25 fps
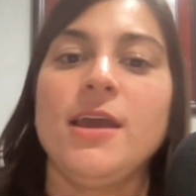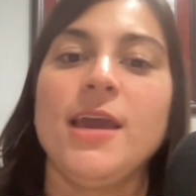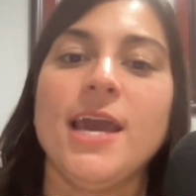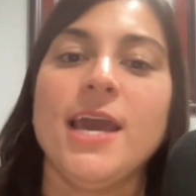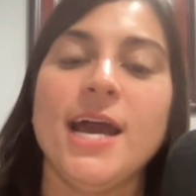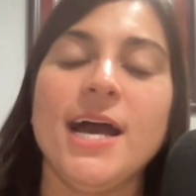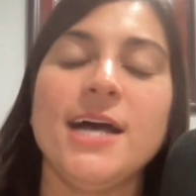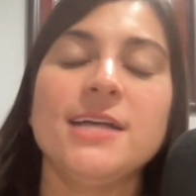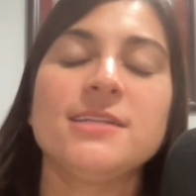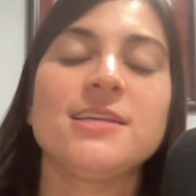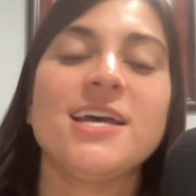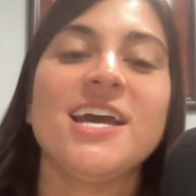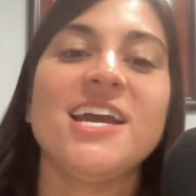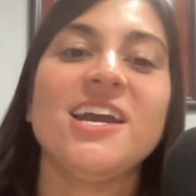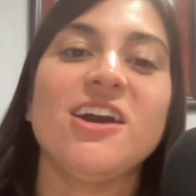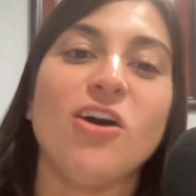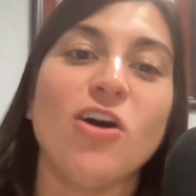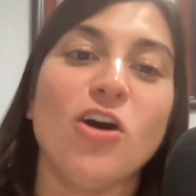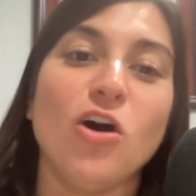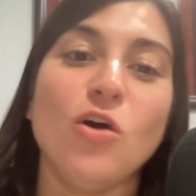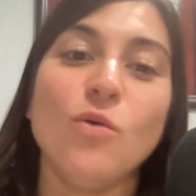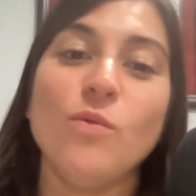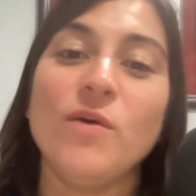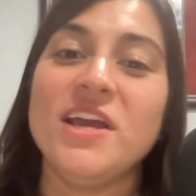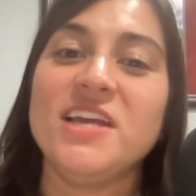As I
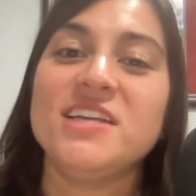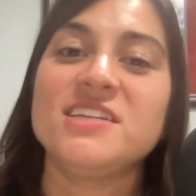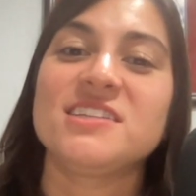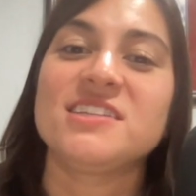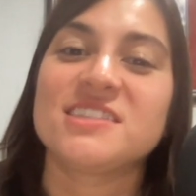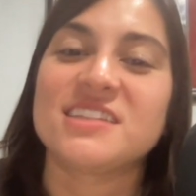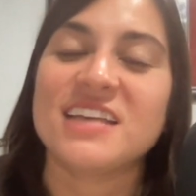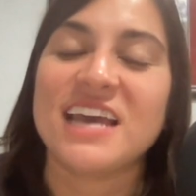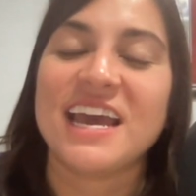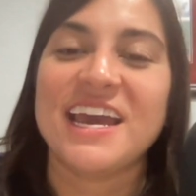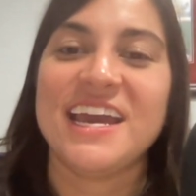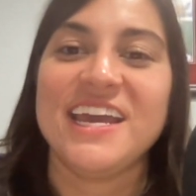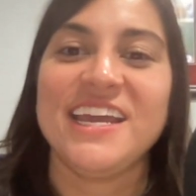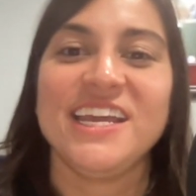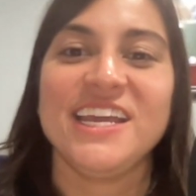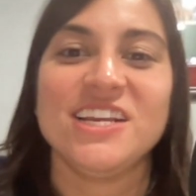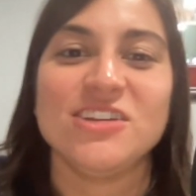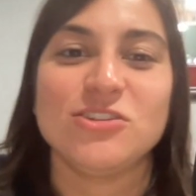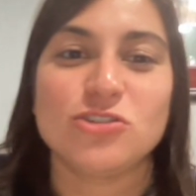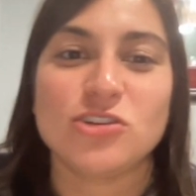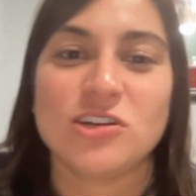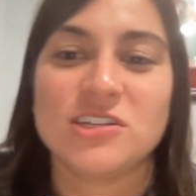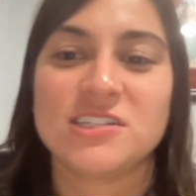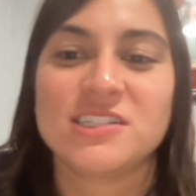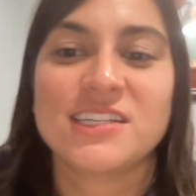always
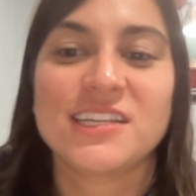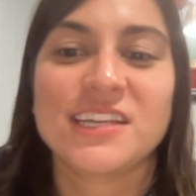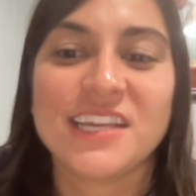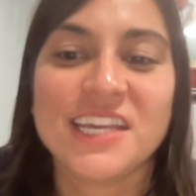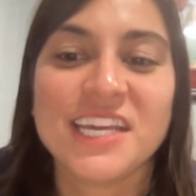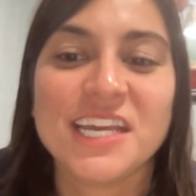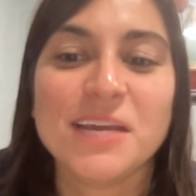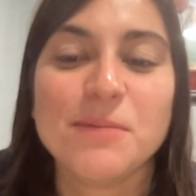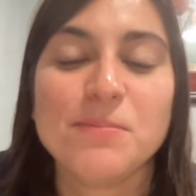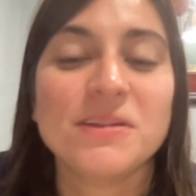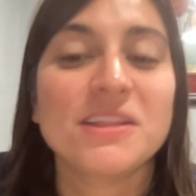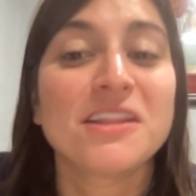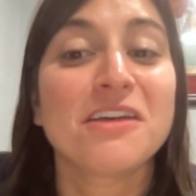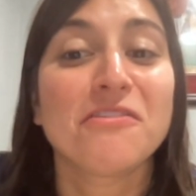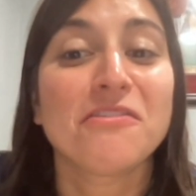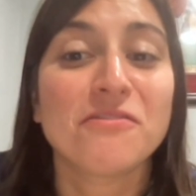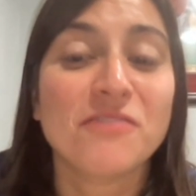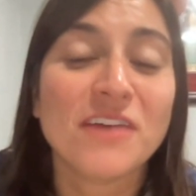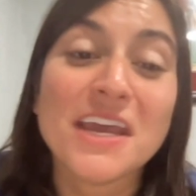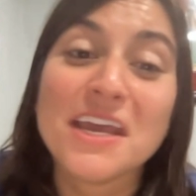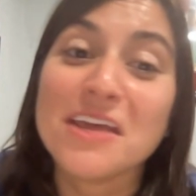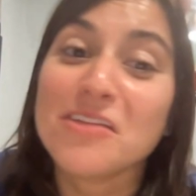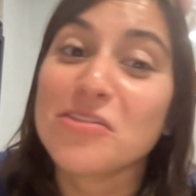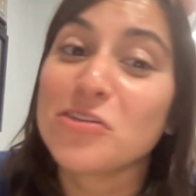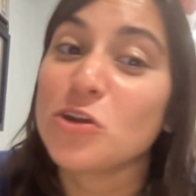say, just keep the
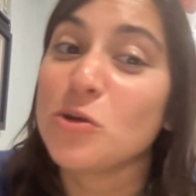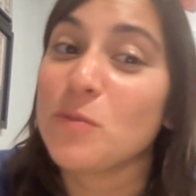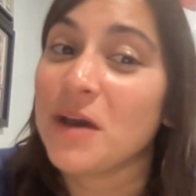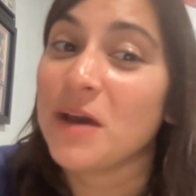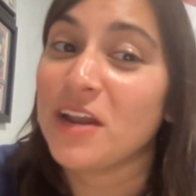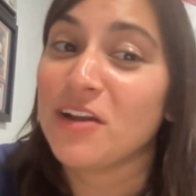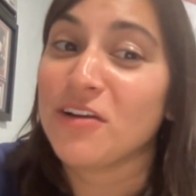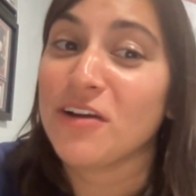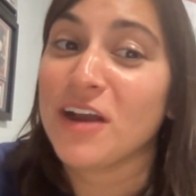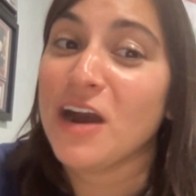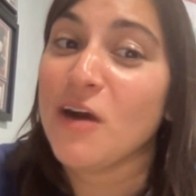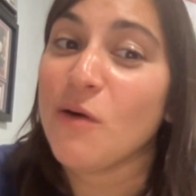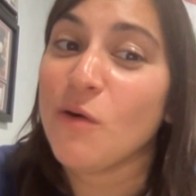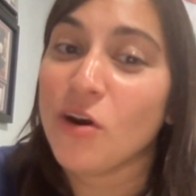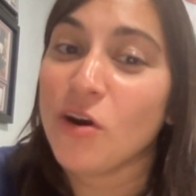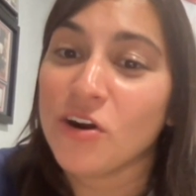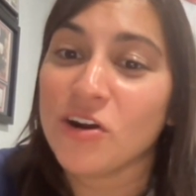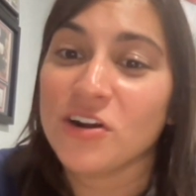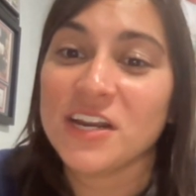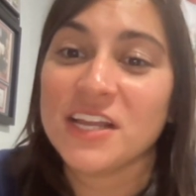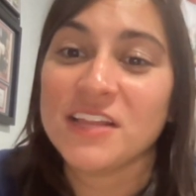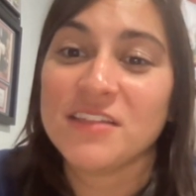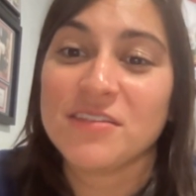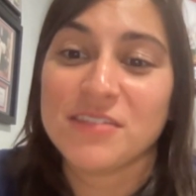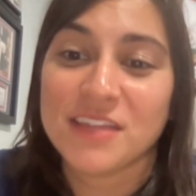faith no matter how
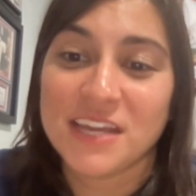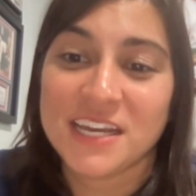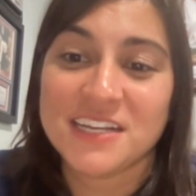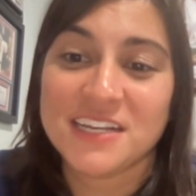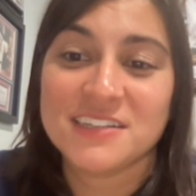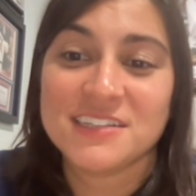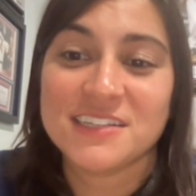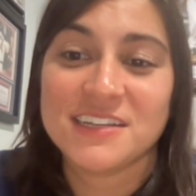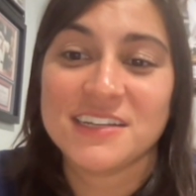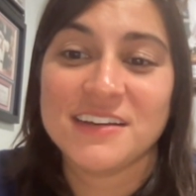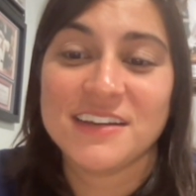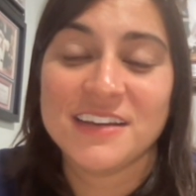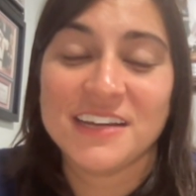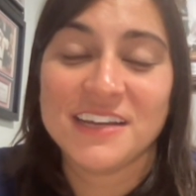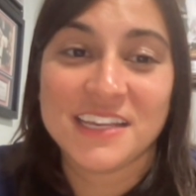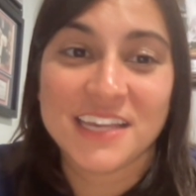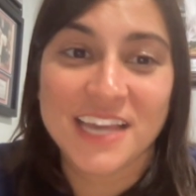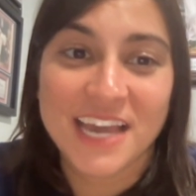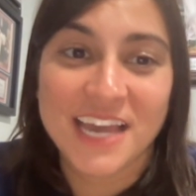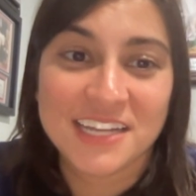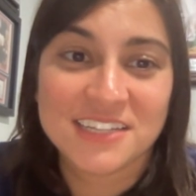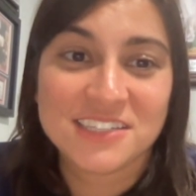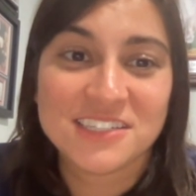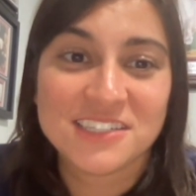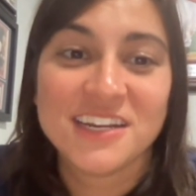hard things
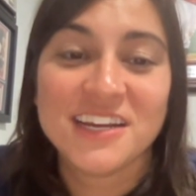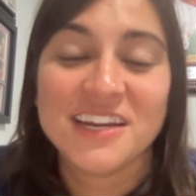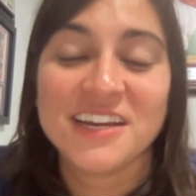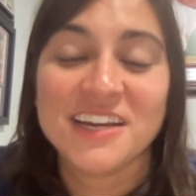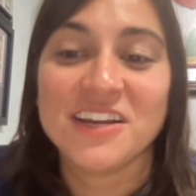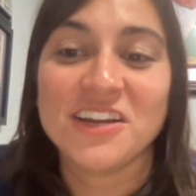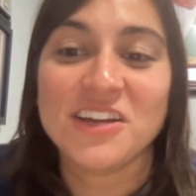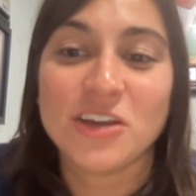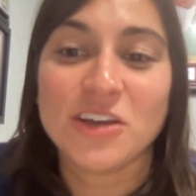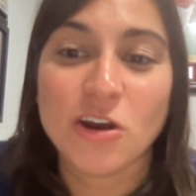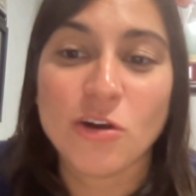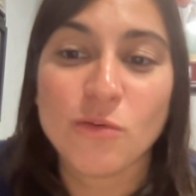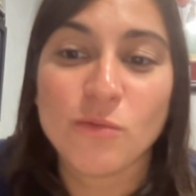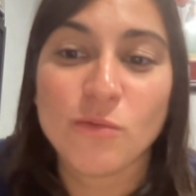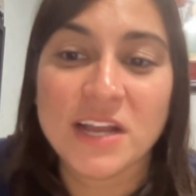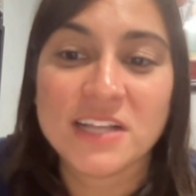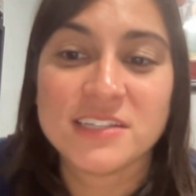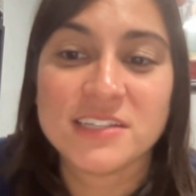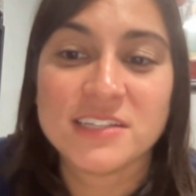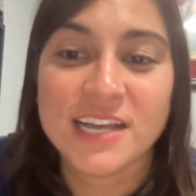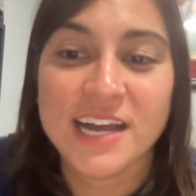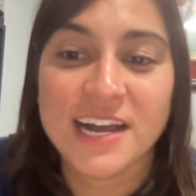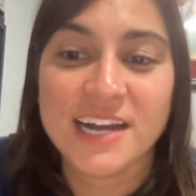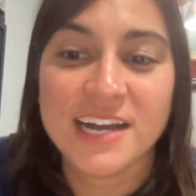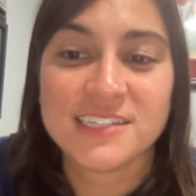get. Go
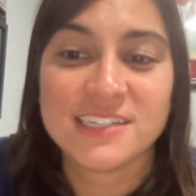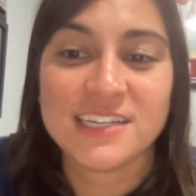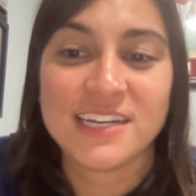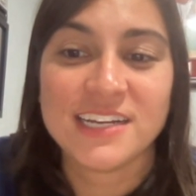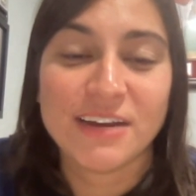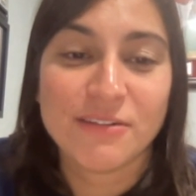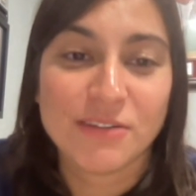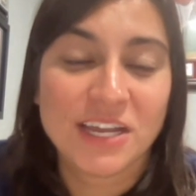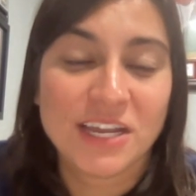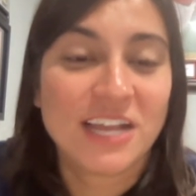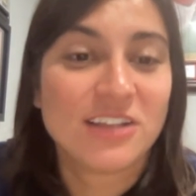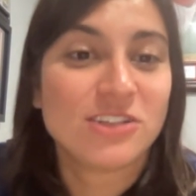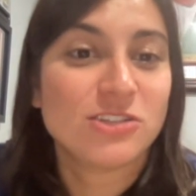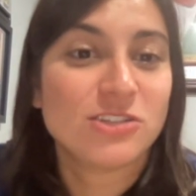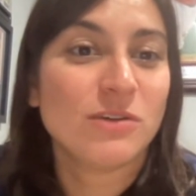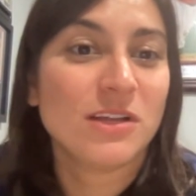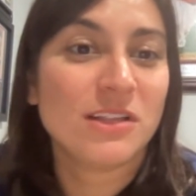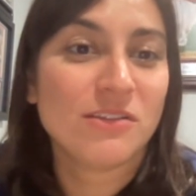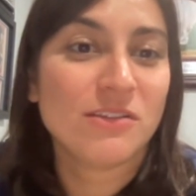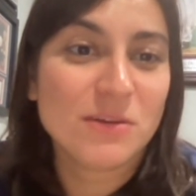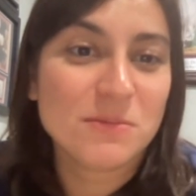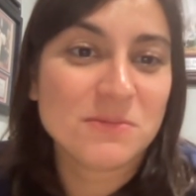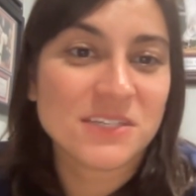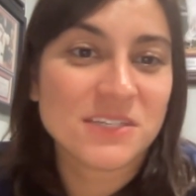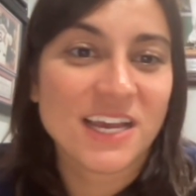Red Sox, and I will catch you on
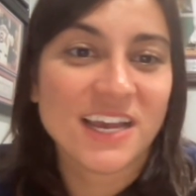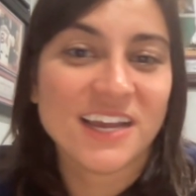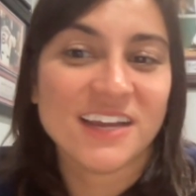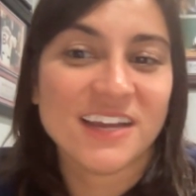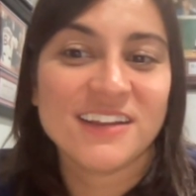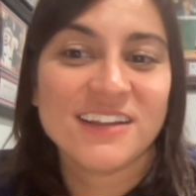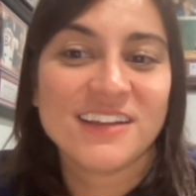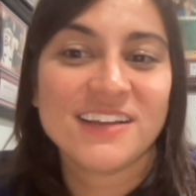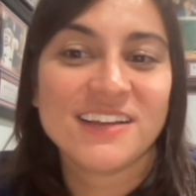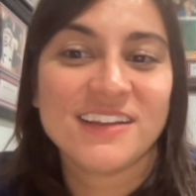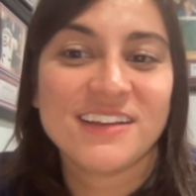the flip side.